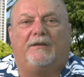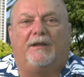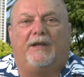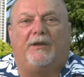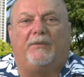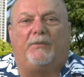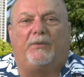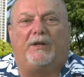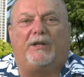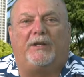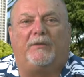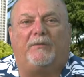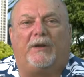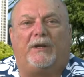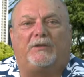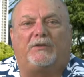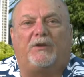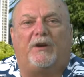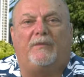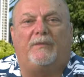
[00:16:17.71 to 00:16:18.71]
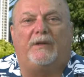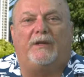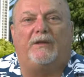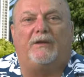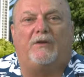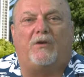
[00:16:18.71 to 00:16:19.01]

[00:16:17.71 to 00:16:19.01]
and bring in my charming